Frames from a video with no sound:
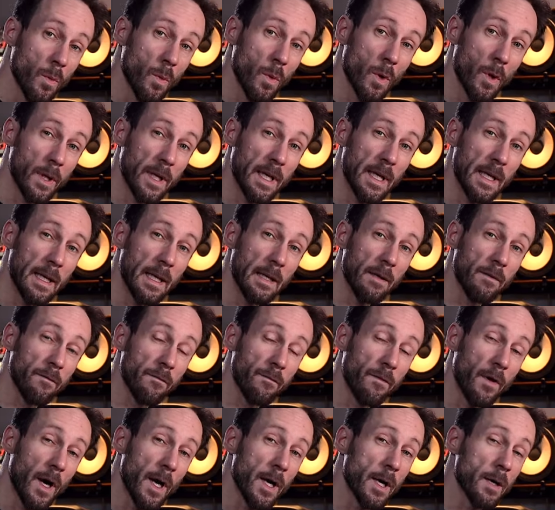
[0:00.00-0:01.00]
working
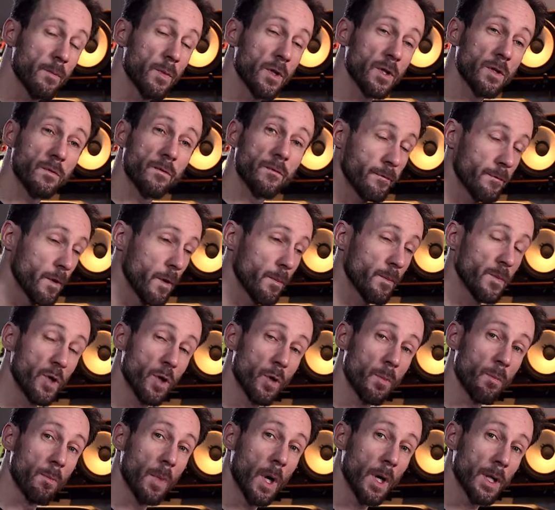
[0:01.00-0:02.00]
environment, from
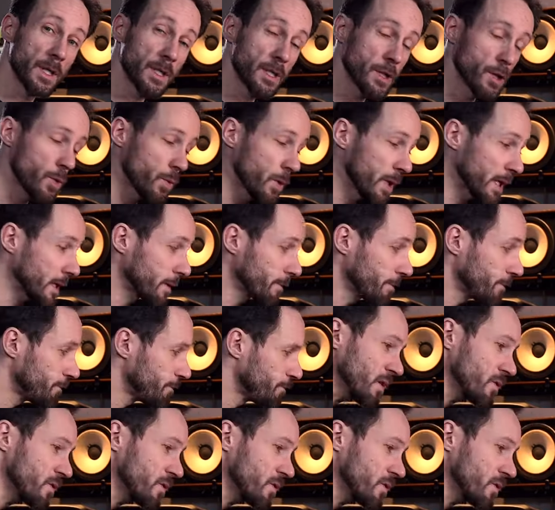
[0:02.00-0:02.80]
your monitoring.